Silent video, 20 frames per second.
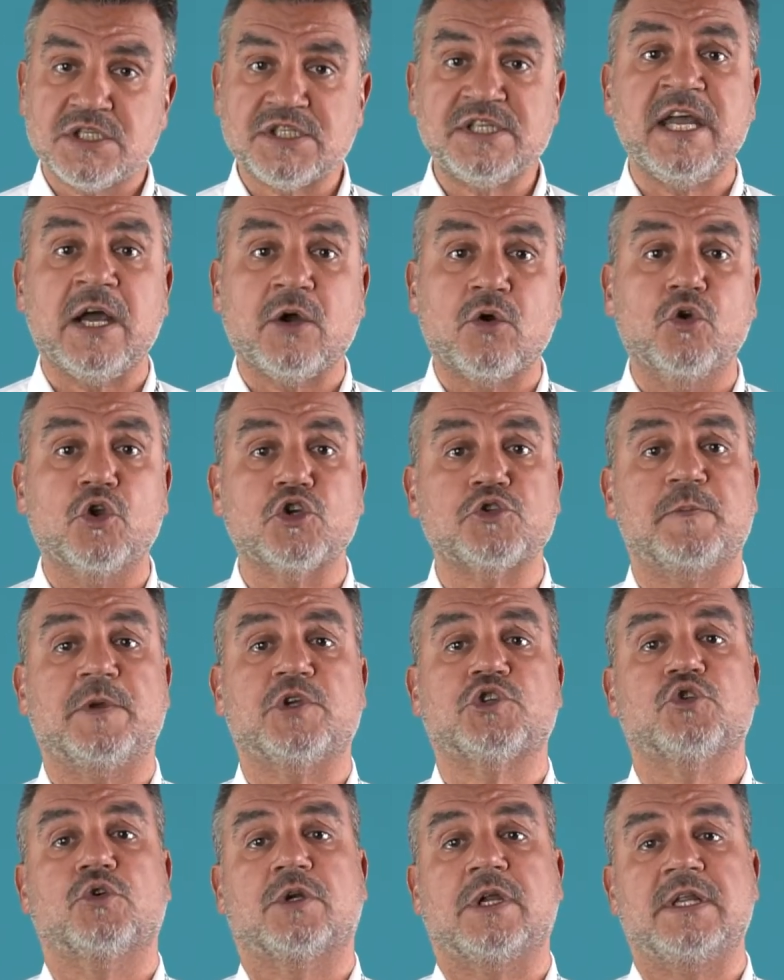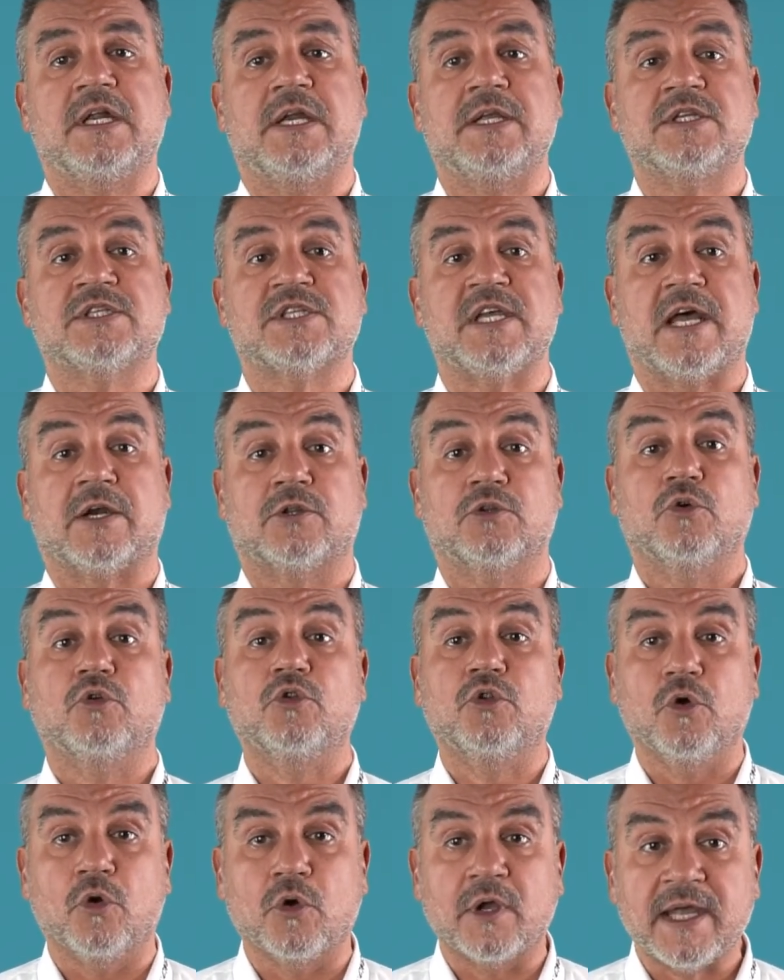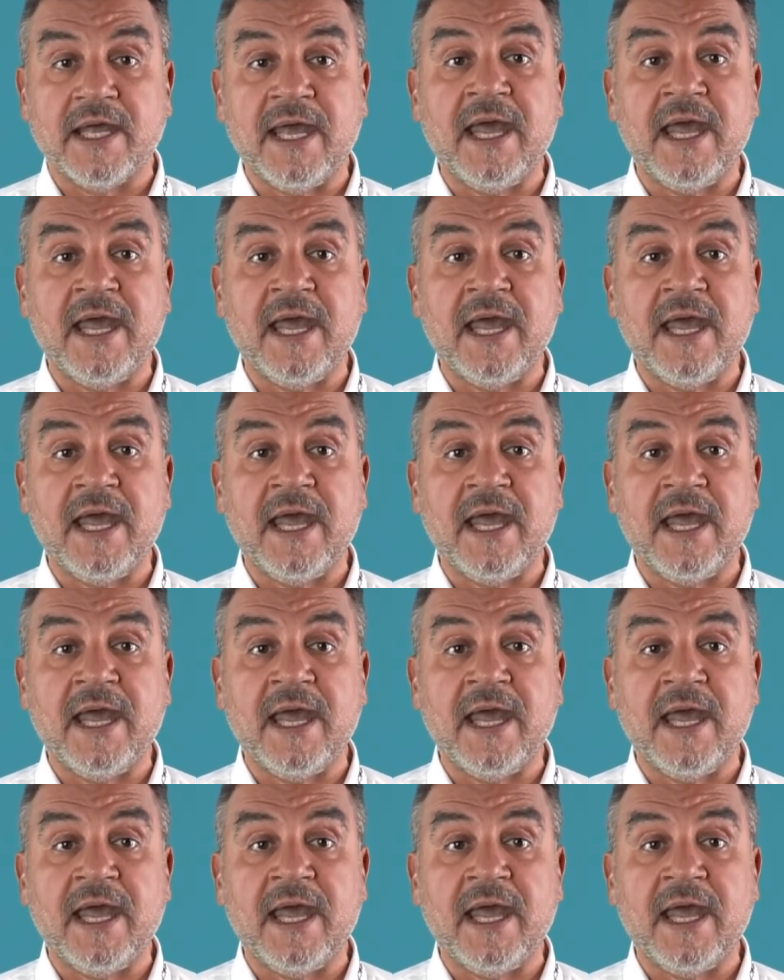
as well as to the cutting edge geometry.